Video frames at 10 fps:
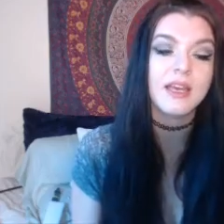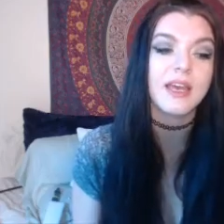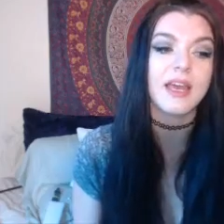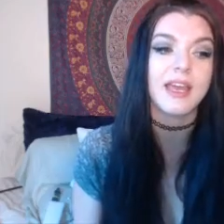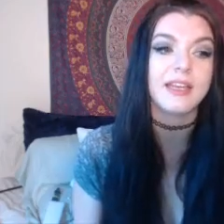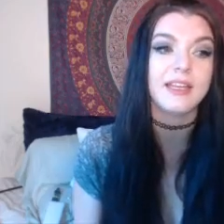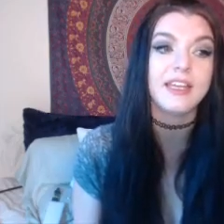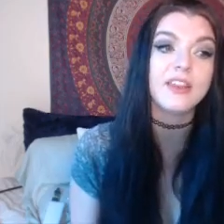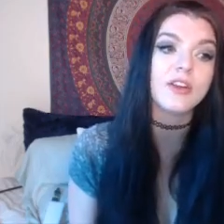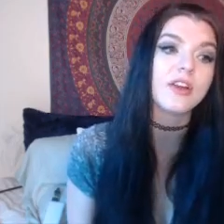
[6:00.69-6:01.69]
and
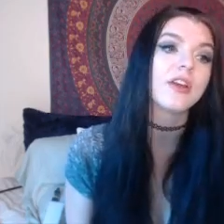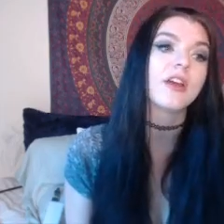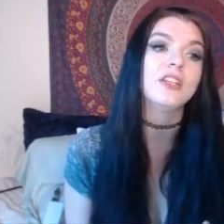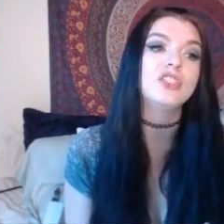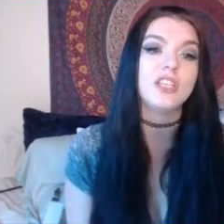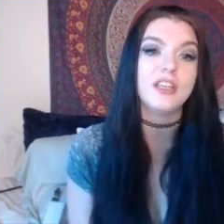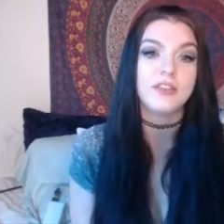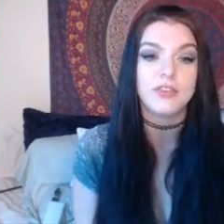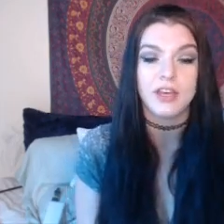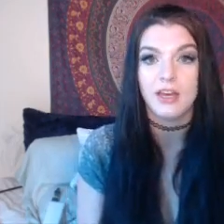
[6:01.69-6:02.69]
either
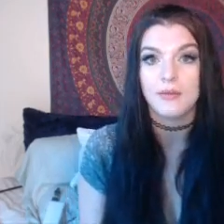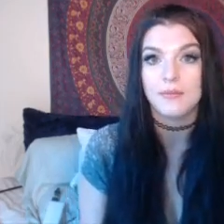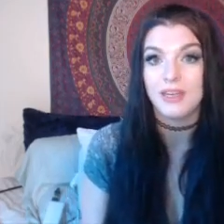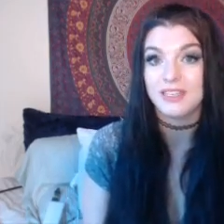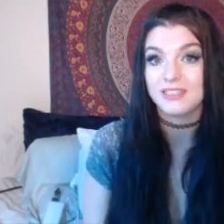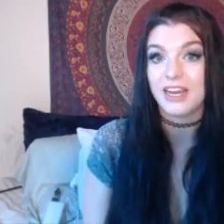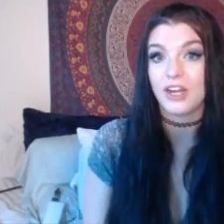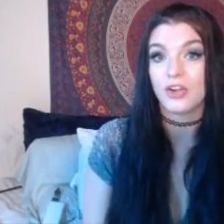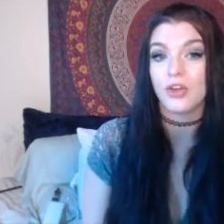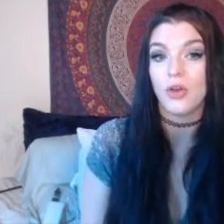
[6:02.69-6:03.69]
achieve a
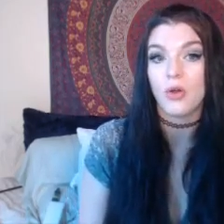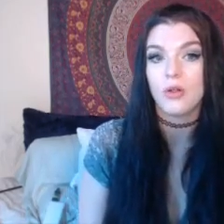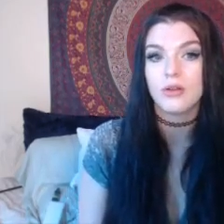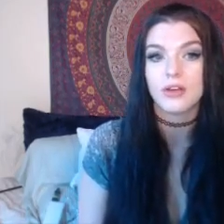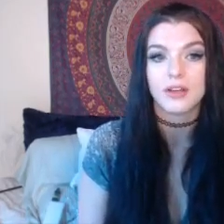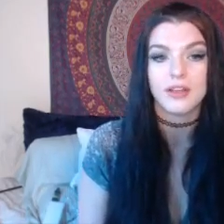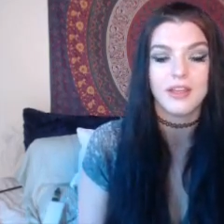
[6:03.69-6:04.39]
desired goal, or